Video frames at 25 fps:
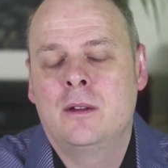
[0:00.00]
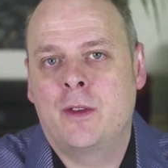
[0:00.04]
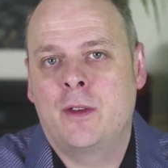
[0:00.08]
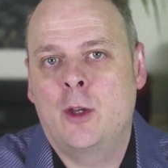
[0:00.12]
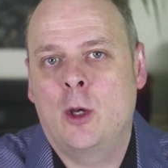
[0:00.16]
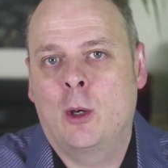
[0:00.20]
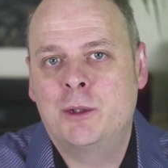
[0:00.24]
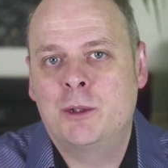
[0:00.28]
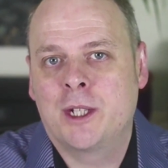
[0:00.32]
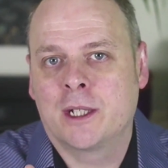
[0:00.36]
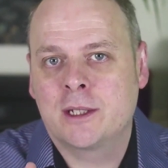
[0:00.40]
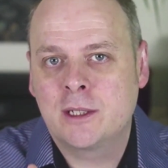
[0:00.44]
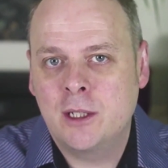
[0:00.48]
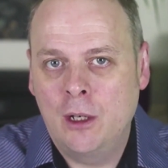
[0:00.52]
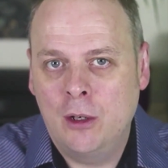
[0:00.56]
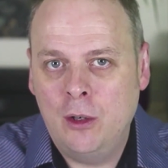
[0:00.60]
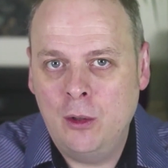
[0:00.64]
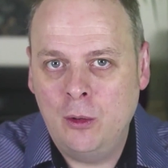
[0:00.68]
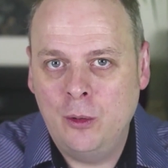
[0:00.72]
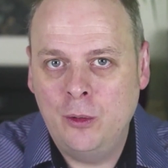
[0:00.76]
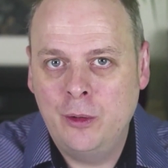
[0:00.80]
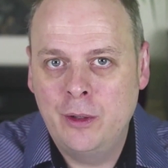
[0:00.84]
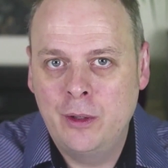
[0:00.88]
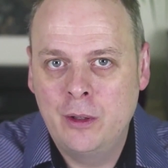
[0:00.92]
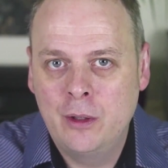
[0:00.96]
that the objects
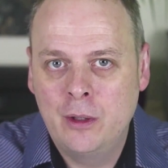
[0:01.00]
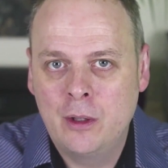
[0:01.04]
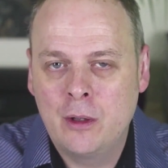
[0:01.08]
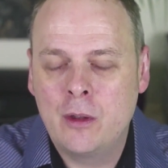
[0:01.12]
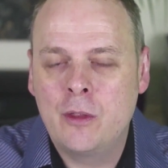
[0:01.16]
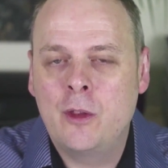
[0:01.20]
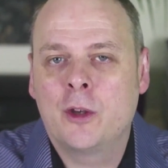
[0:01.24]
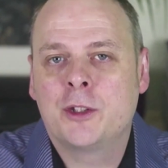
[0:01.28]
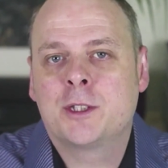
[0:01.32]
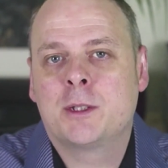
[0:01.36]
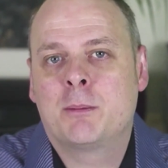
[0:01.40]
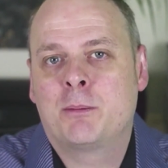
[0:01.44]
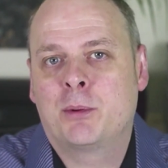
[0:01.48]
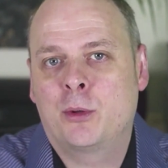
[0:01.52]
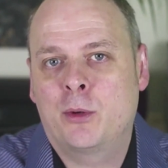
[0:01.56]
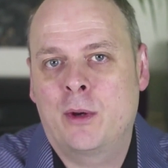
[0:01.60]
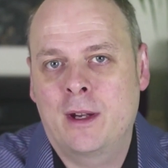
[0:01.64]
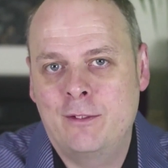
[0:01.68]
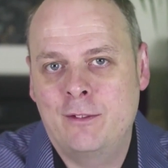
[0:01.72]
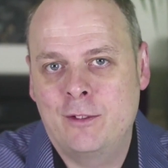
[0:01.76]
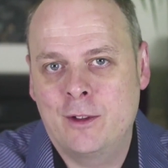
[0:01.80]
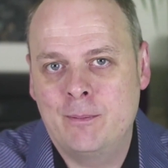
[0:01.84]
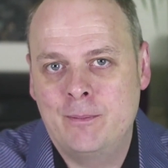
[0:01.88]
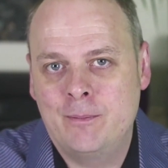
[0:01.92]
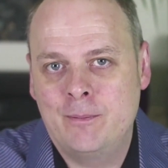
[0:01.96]
hold, those are
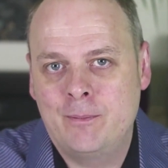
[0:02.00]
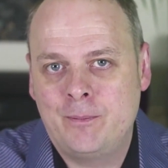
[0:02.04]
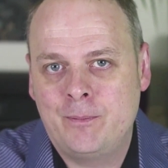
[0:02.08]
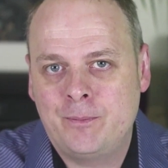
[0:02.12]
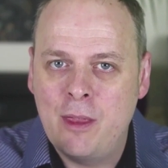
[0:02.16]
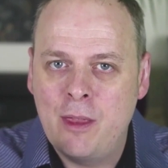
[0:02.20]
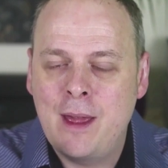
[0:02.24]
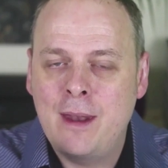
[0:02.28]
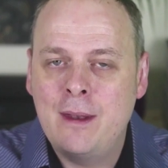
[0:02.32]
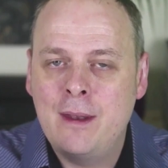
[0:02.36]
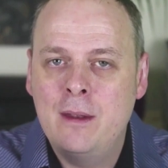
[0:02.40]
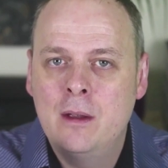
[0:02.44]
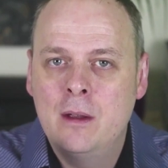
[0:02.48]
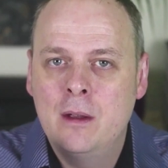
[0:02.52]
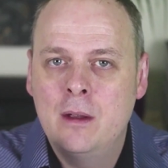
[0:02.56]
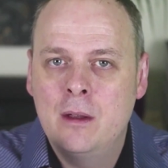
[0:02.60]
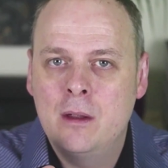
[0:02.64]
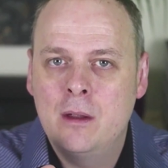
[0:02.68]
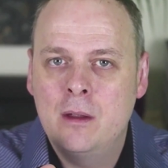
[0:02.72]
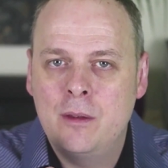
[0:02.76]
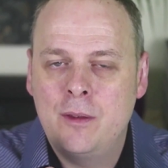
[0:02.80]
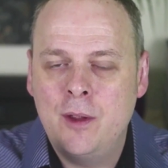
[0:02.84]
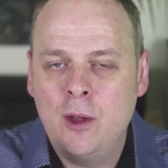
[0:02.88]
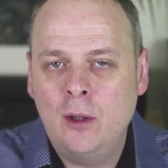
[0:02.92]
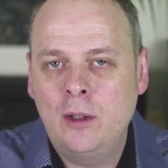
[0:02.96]
private. And then
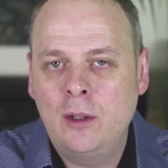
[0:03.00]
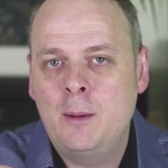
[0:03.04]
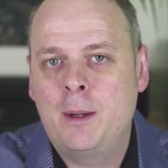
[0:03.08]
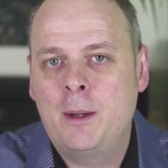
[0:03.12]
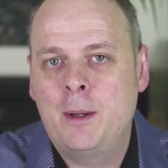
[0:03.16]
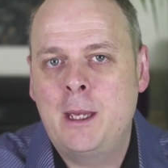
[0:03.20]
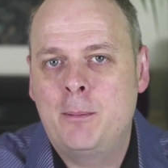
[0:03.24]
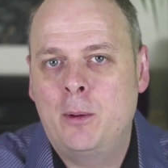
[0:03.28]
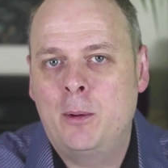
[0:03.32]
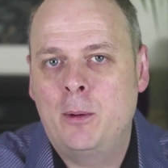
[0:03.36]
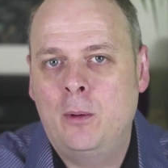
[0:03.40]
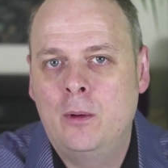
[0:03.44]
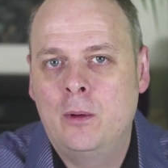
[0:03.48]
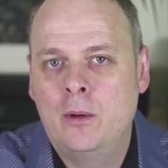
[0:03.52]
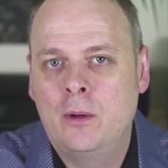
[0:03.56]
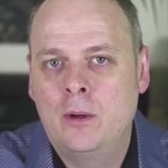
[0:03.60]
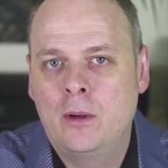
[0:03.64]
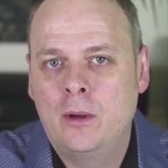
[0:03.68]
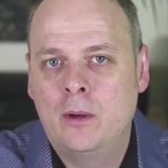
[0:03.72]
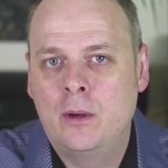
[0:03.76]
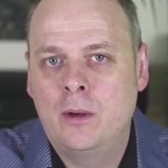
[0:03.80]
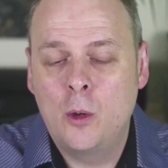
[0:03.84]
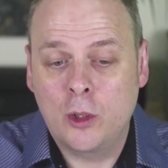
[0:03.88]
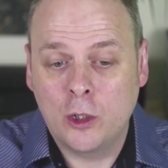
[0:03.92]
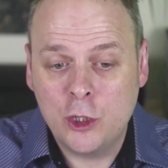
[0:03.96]
the only people
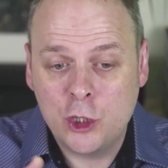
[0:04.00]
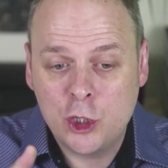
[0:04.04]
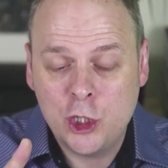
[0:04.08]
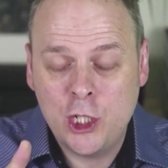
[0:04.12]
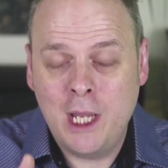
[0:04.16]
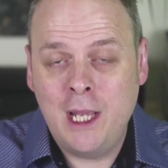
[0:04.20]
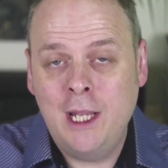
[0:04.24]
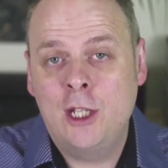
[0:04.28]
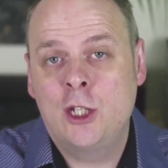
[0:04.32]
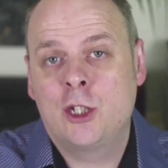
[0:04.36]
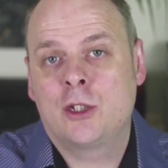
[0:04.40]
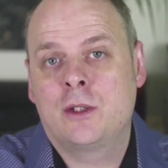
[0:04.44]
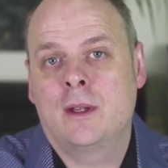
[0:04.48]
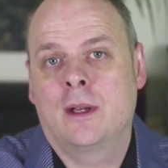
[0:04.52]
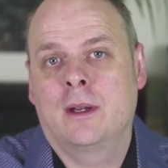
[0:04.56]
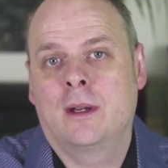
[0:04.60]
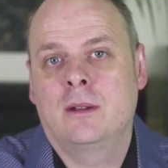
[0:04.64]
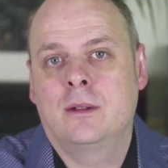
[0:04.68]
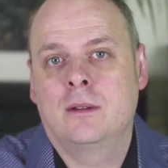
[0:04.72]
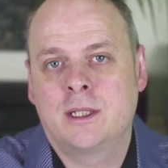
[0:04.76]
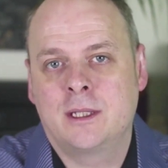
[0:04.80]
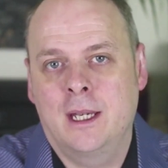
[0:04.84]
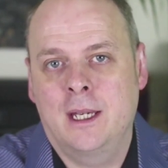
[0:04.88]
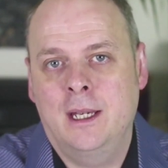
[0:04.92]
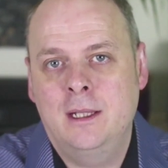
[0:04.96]
who can change
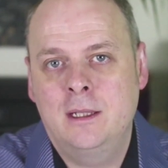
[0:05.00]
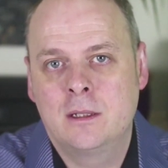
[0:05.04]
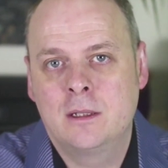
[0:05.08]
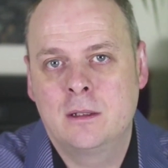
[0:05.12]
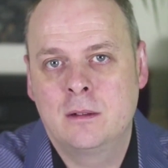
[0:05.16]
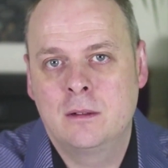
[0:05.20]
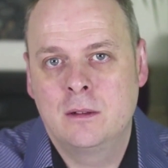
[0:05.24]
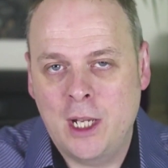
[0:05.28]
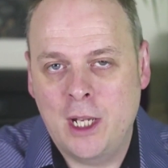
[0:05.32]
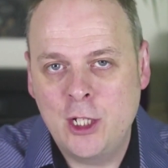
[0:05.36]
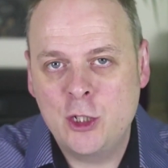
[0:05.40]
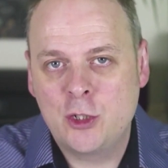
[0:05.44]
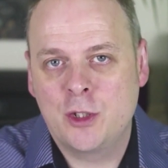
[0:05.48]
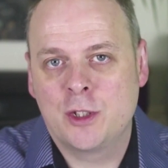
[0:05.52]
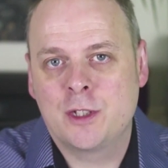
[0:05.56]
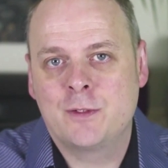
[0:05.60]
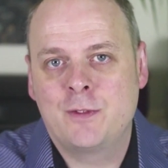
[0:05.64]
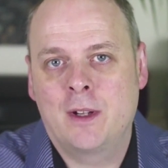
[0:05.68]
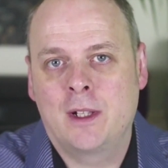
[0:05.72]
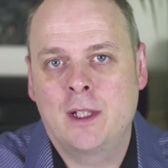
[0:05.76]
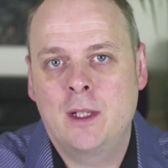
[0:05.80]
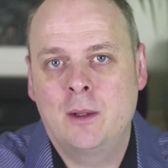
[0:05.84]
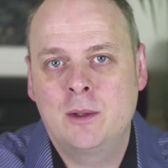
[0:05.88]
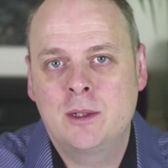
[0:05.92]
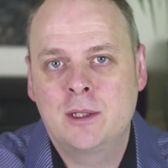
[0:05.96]
that state, change
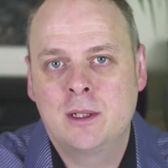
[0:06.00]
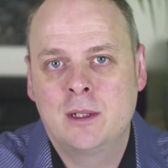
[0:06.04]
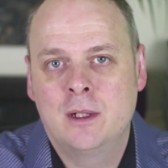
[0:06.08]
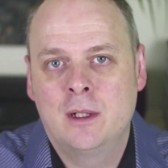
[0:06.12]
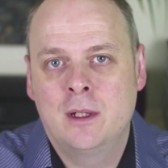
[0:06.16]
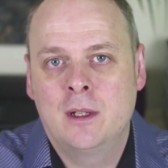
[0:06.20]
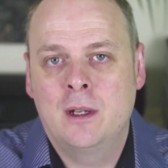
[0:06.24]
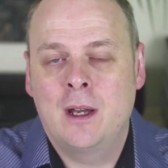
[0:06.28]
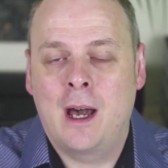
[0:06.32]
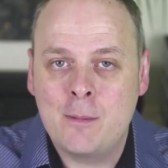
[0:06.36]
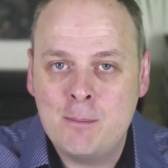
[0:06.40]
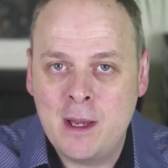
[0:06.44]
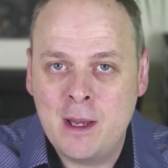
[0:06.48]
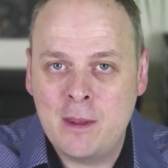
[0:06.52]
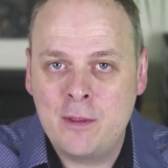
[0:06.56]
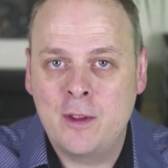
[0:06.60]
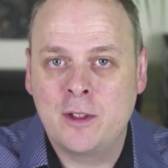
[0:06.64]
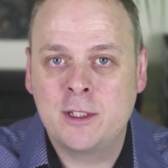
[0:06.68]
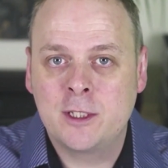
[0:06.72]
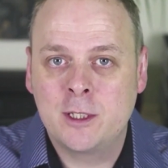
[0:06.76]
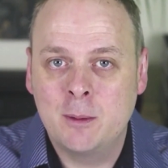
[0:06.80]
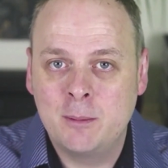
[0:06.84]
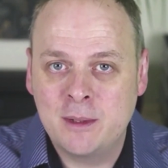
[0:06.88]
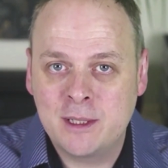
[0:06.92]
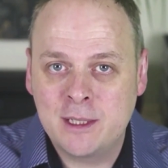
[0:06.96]
those values, are the
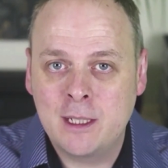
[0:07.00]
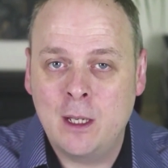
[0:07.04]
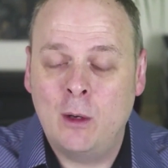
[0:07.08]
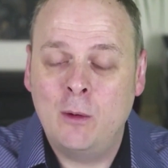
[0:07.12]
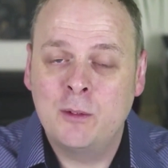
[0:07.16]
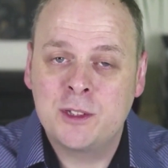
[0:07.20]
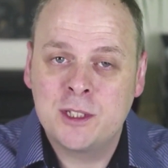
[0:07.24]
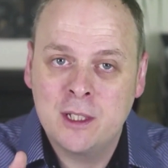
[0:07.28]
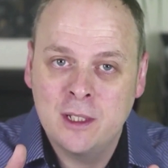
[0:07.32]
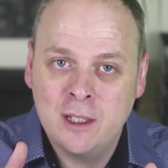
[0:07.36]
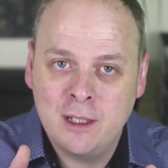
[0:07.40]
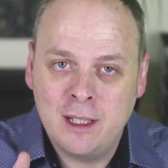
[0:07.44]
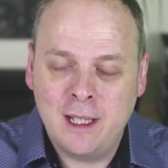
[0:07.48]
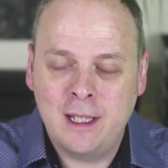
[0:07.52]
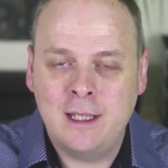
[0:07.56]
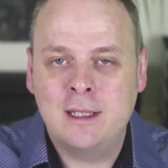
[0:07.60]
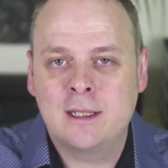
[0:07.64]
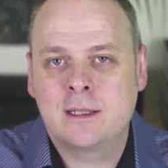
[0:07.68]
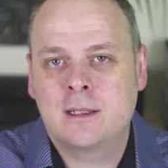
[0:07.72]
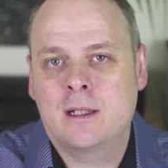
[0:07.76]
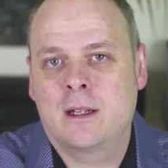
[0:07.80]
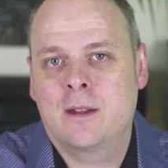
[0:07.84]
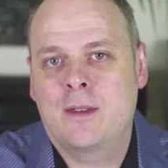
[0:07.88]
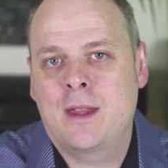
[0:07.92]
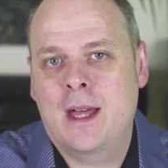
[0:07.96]
methods themselves
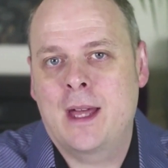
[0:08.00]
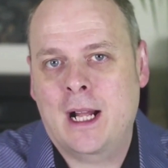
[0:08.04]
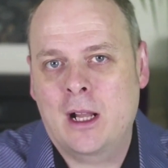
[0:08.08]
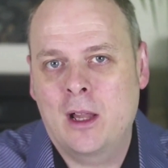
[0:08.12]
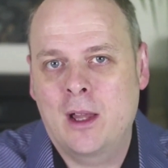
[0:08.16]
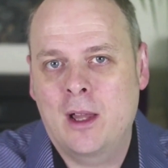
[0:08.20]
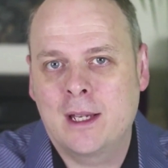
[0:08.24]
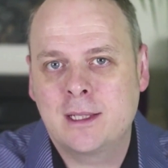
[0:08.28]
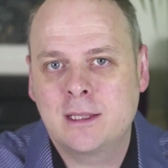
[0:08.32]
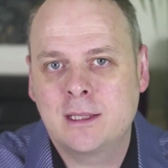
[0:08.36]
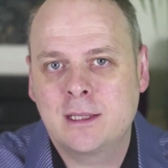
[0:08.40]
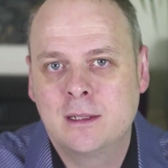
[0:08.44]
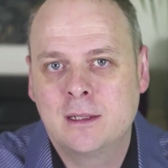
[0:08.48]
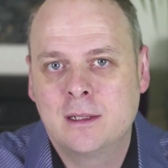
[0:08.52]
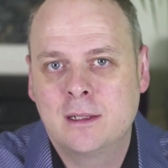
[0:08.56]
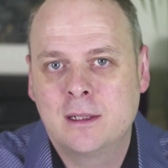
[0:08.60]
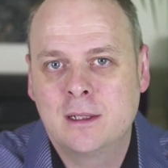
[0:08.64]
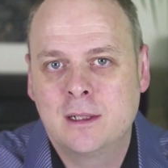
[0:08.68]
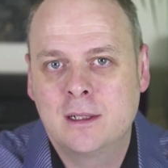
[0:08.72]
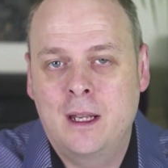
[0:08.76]
inside that class.